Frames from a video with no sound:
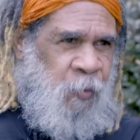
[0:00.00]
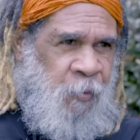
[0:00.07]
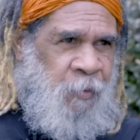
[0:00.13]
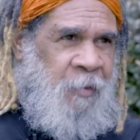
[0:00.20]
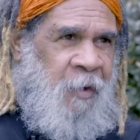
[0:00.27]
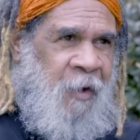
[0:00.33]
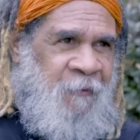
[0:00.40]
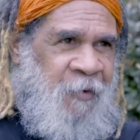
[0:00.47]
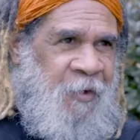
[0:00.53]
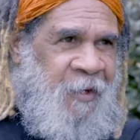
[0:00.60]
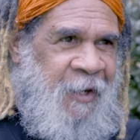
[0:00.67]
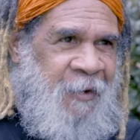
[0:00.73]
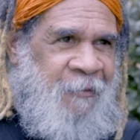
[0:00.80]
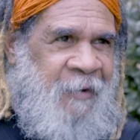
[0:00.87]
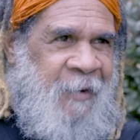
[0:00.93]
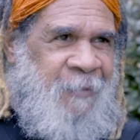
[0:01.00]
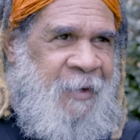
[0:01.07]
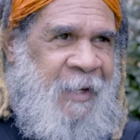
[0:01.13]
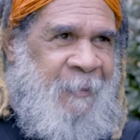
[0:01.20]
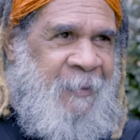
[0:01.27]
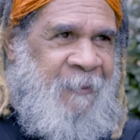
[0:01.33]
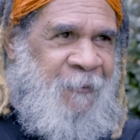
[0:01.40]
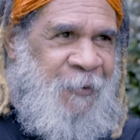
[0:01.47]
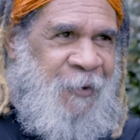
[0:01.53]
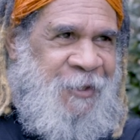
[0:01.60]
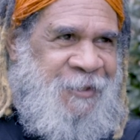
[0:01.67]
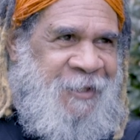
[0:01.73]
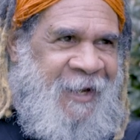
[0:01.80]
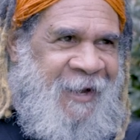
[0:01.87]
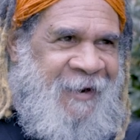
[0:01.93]
Good. I've got to go and grab a cup before I
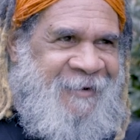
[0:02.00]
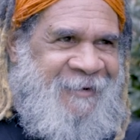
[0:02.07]
start.